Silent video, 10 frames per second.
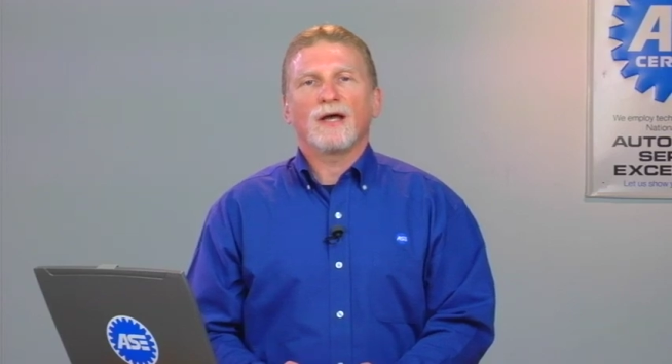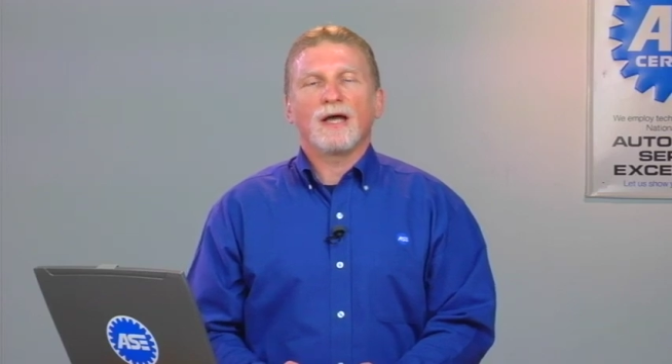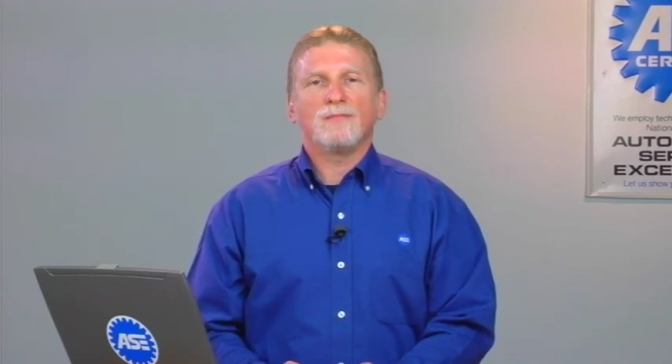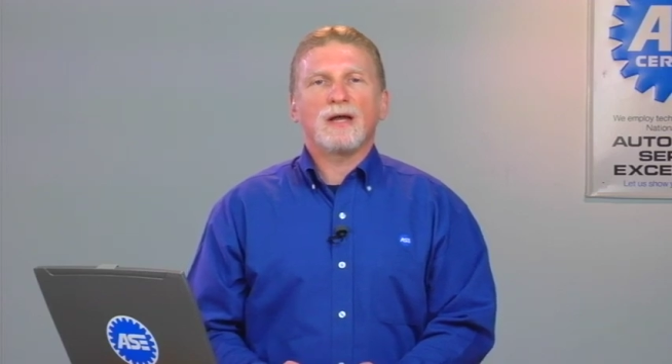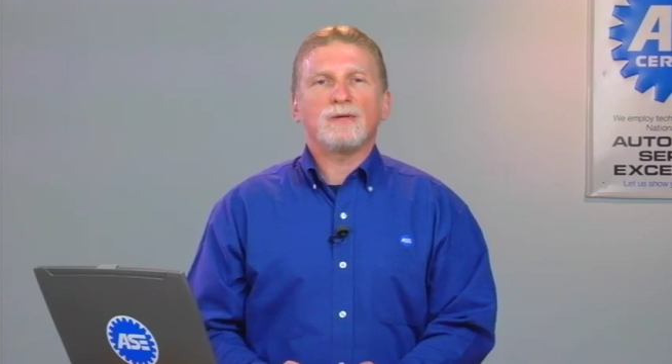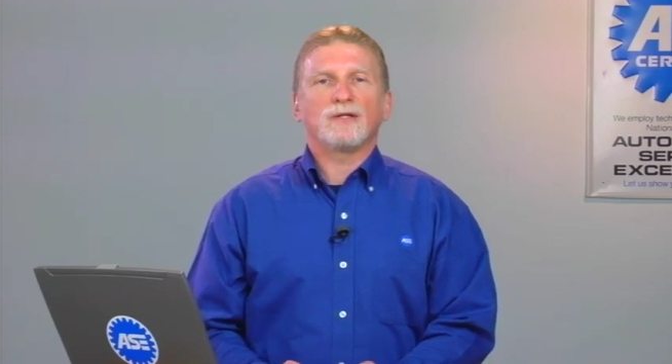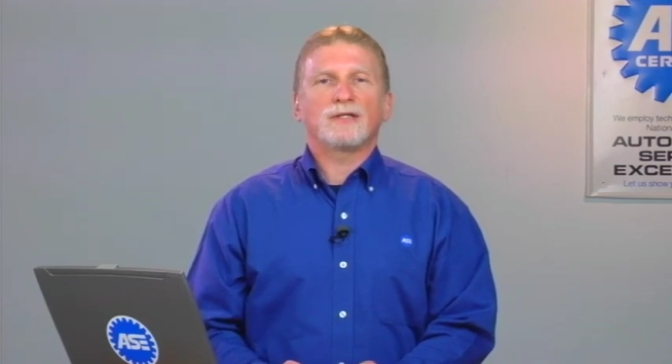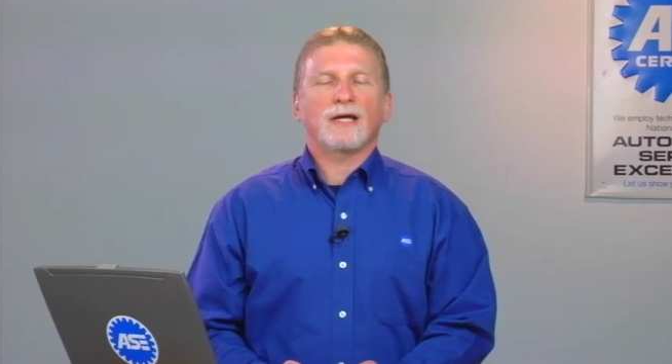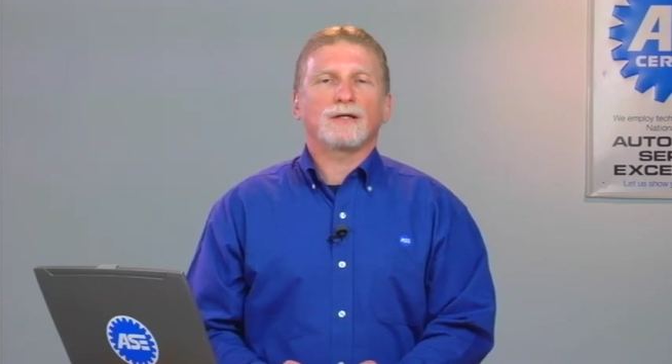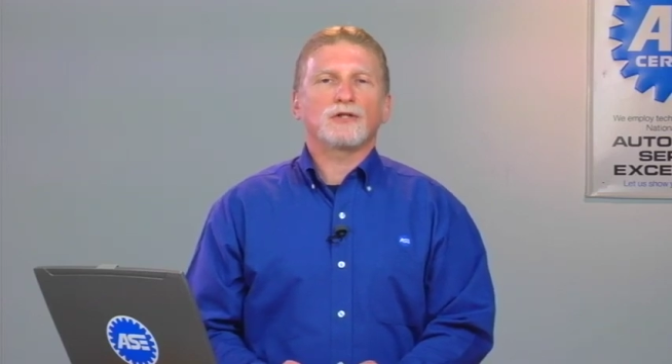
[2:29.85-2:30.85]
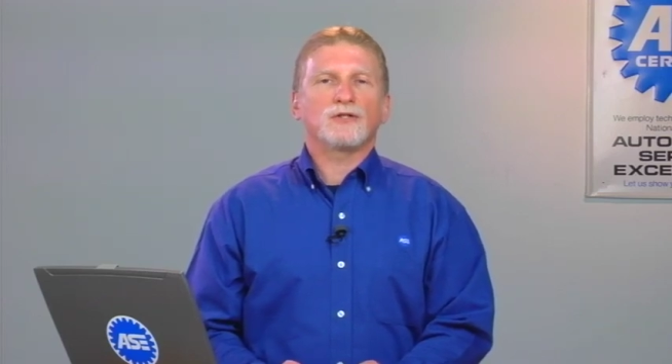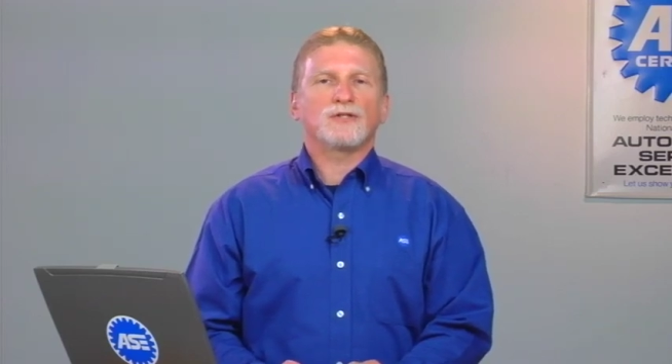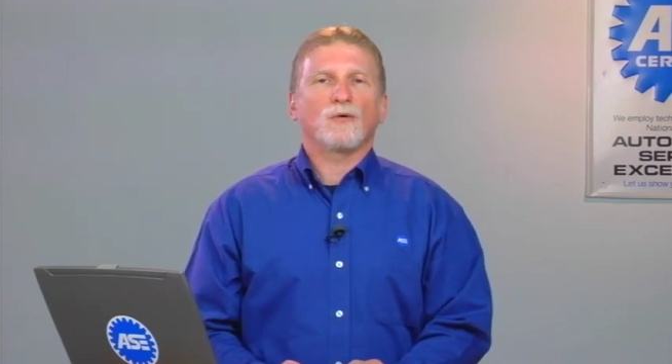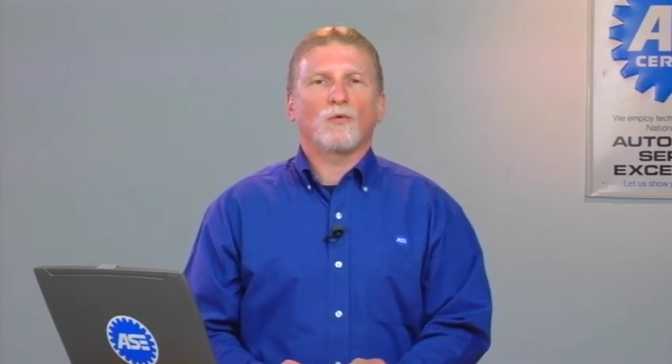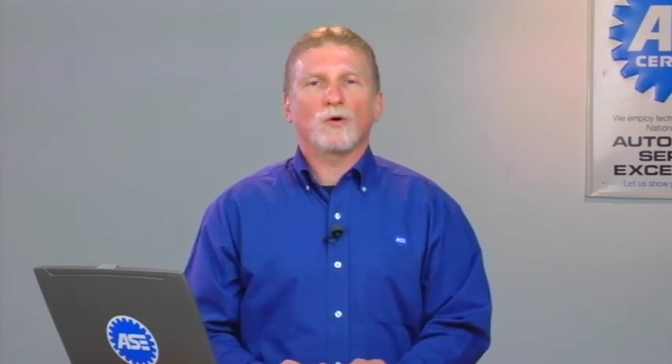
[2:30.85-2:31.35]
and maybe the
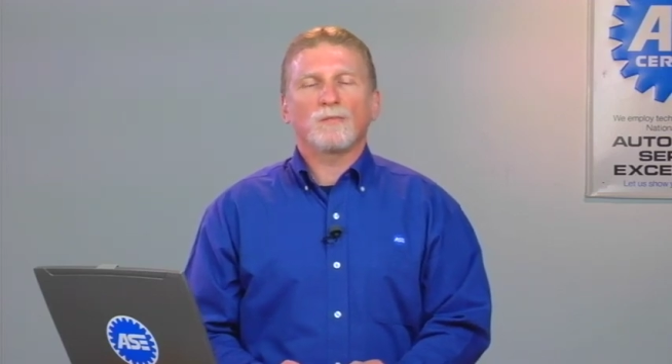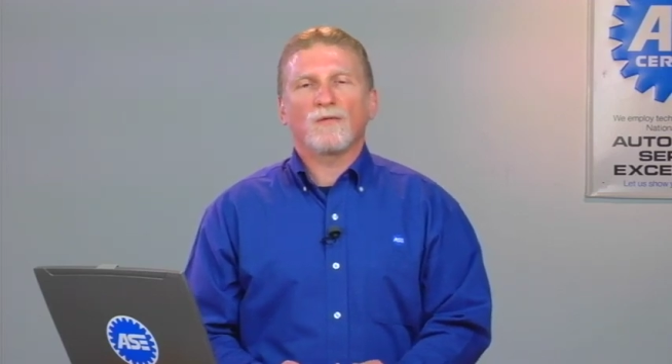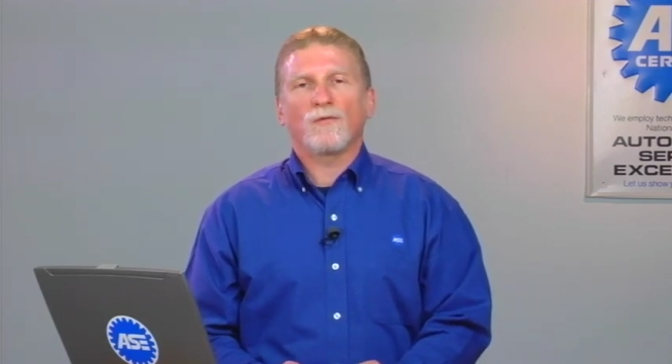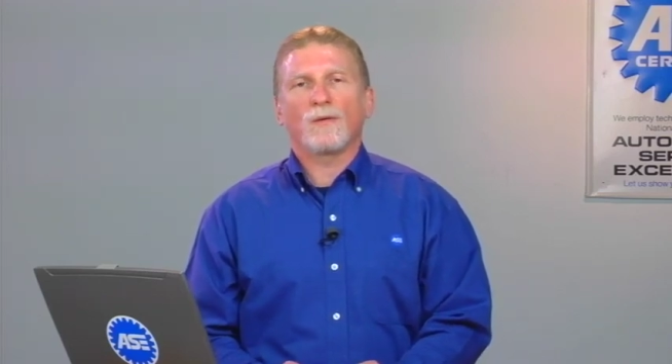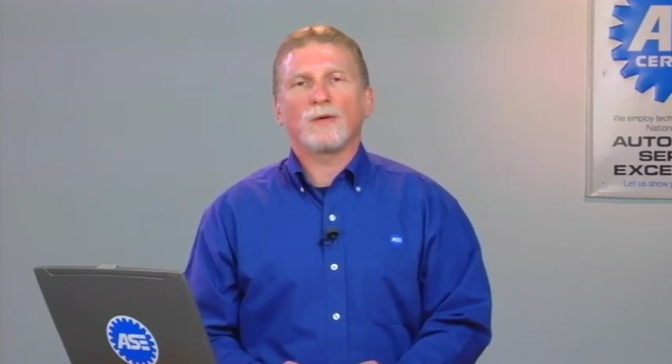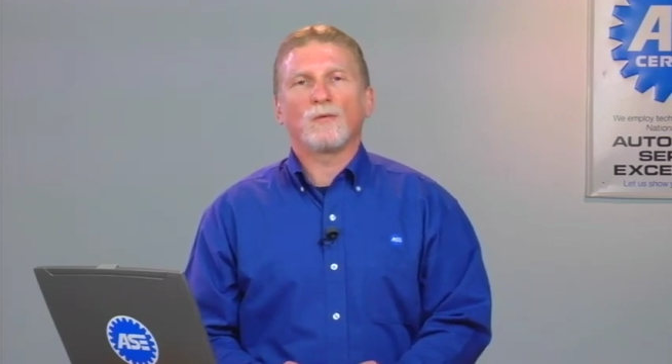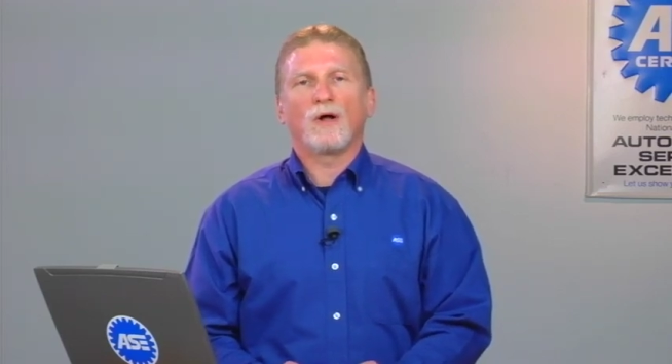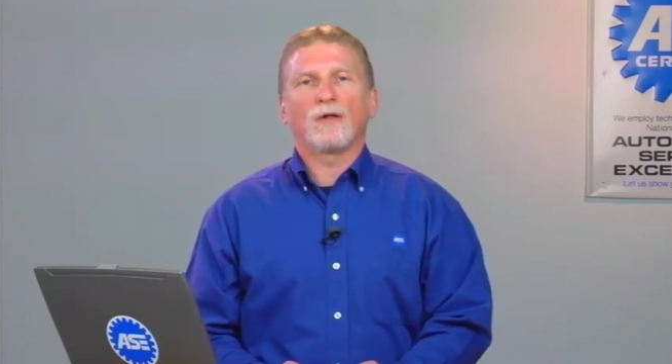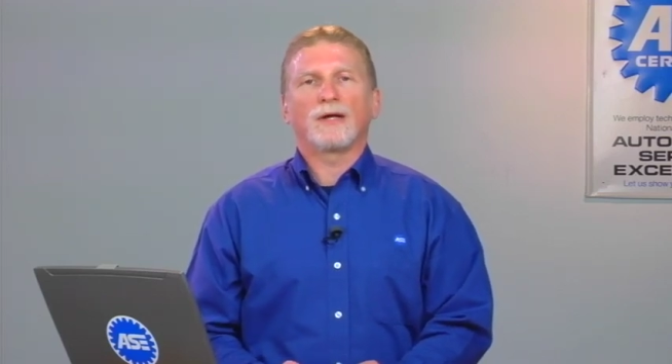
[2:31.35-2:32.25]
technicians that weren't performing well